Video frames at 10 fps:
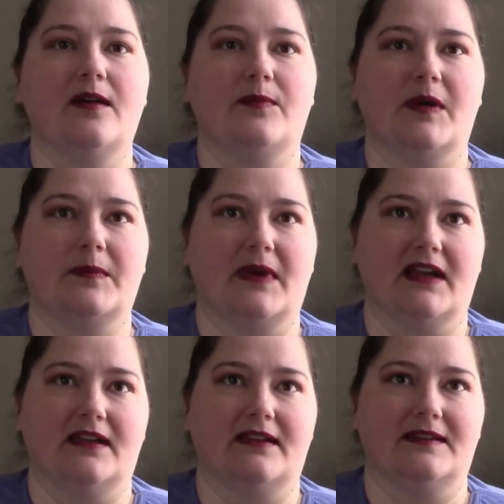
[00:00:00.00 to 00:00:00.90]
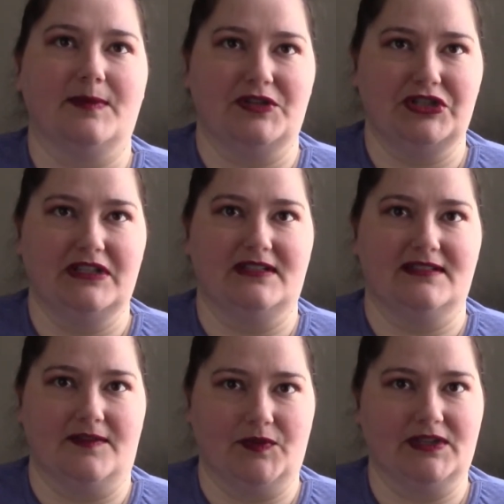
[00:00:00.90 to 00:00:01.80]
but my depression is
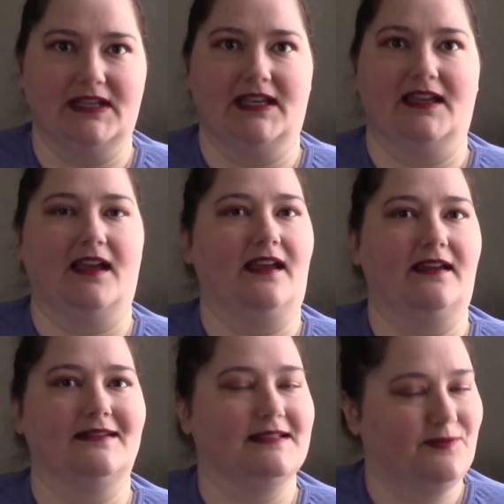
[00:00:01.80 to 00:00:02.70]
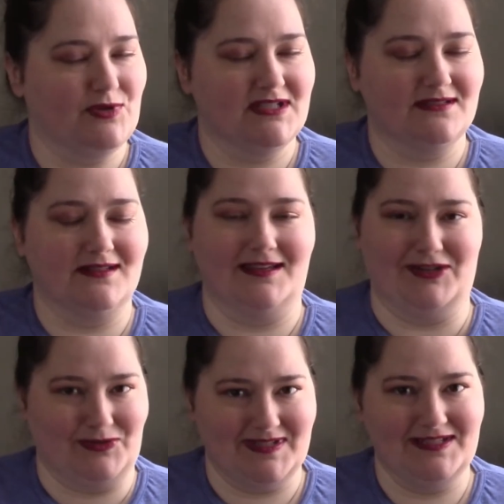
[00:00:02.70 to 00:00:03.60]
definitely a different
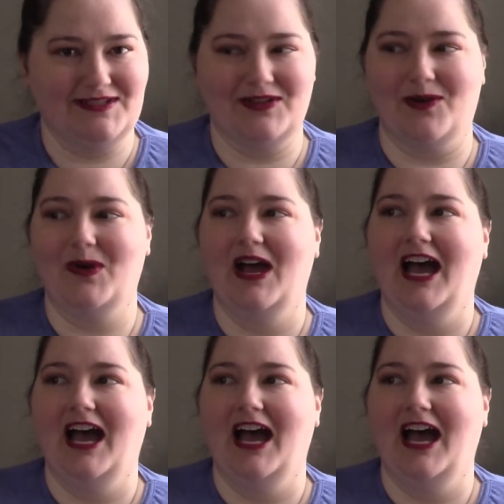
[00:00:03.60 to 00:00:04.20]
diagnosis. So